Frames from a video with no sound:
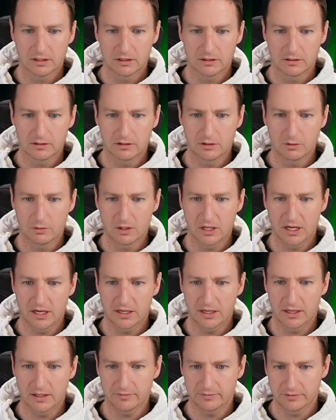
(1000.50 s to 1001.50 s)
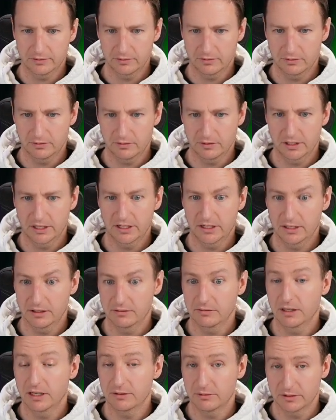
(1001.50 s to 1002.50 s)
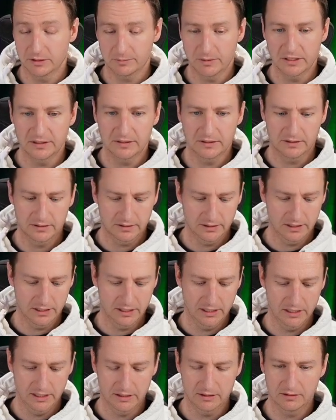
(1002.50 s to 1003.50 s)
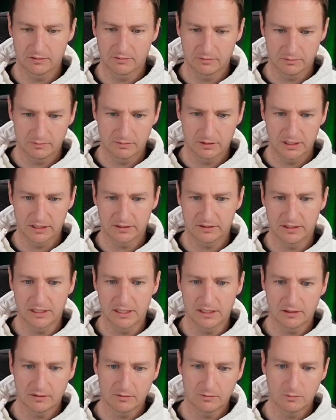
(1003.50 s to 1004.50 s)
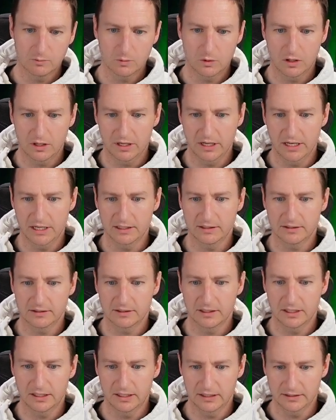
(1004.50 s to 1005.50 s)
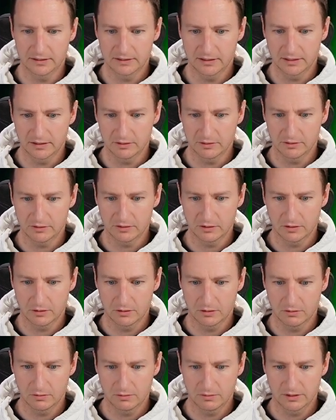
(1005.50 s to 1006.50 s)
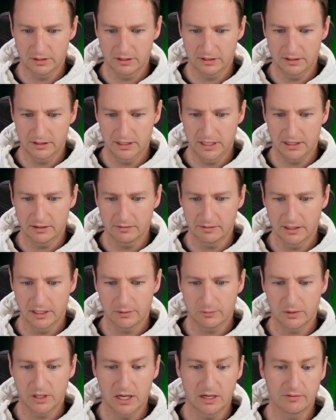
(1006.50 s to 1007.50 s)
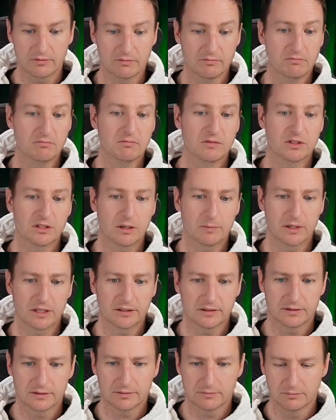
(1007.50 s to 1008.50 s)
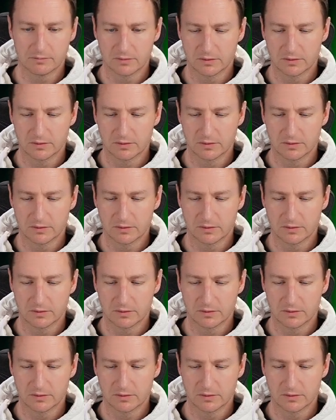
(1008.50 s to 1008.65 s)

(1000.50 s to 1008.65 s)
new line after address spaces, and let's see what is the list here. So yeah, here we have subnets.